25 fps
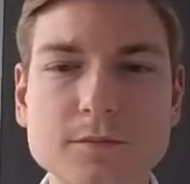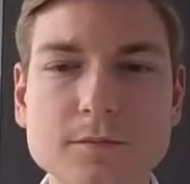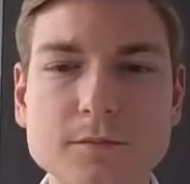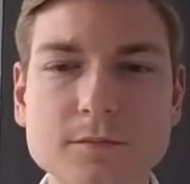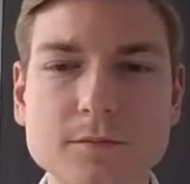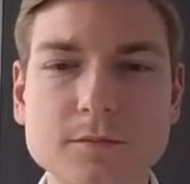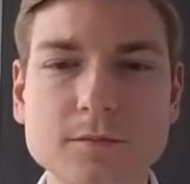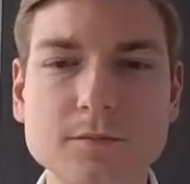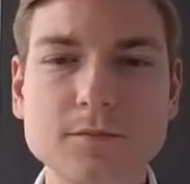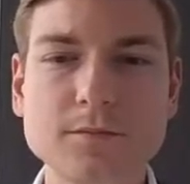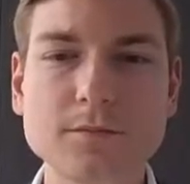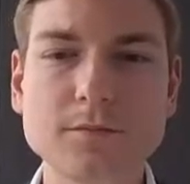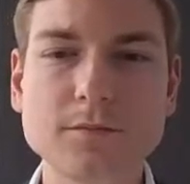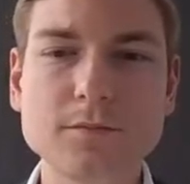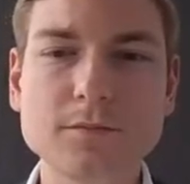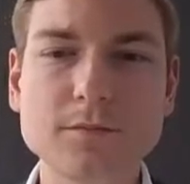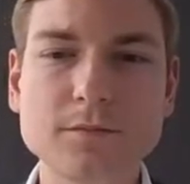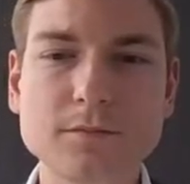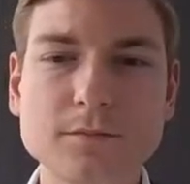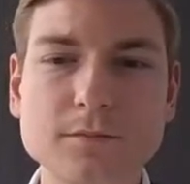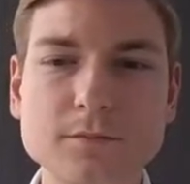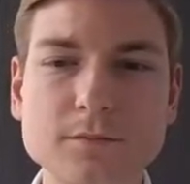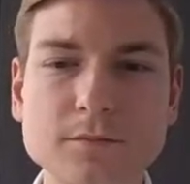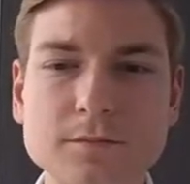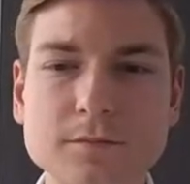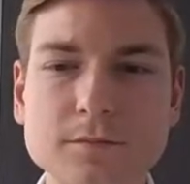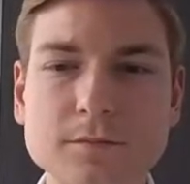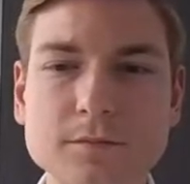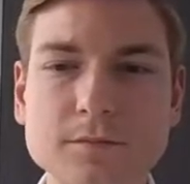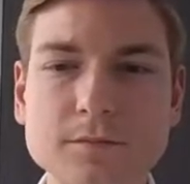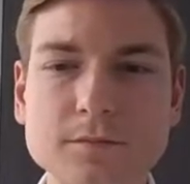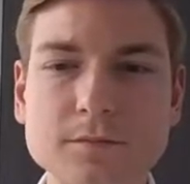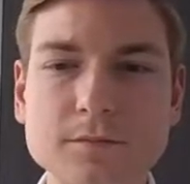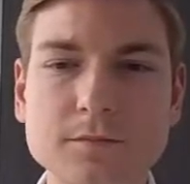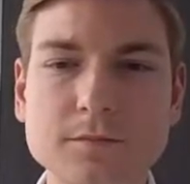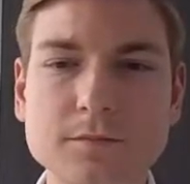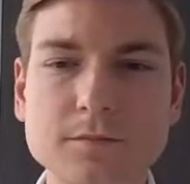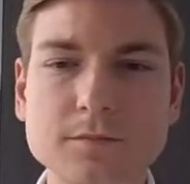Then
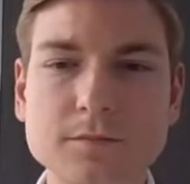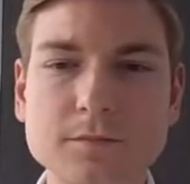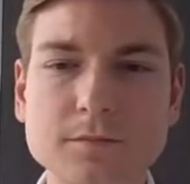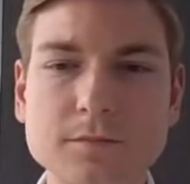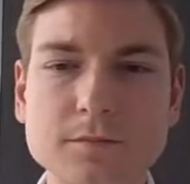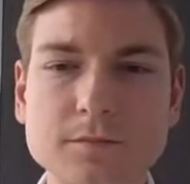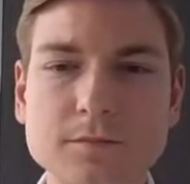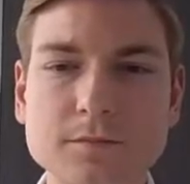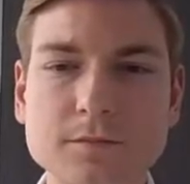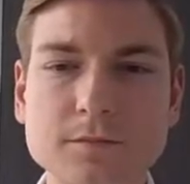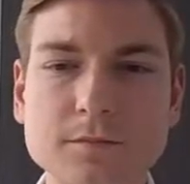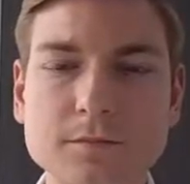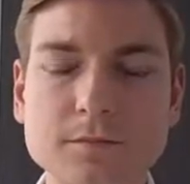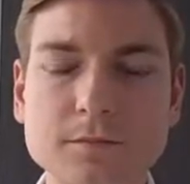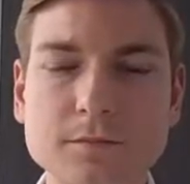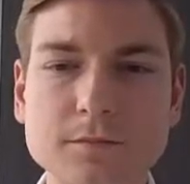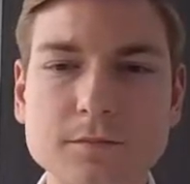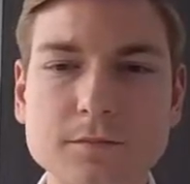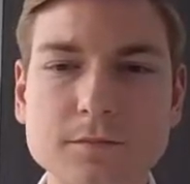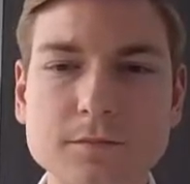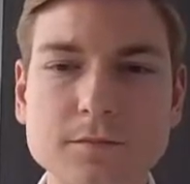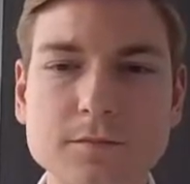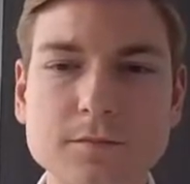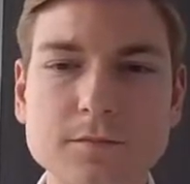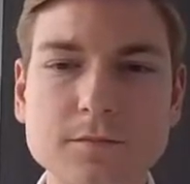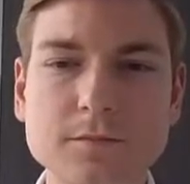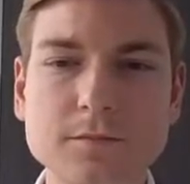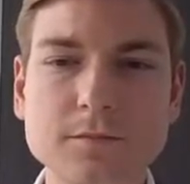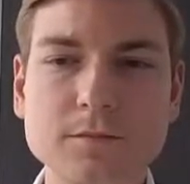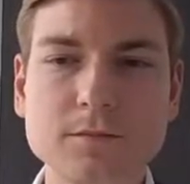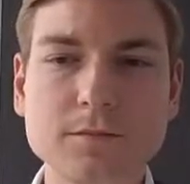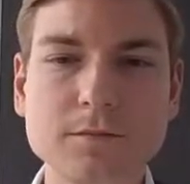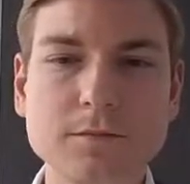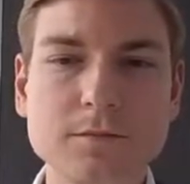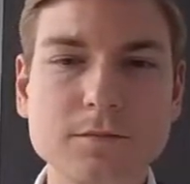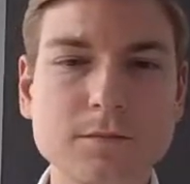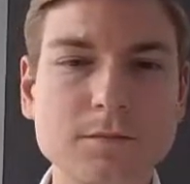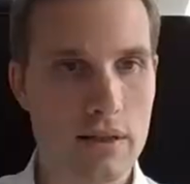one of the next
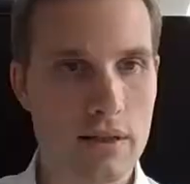questions,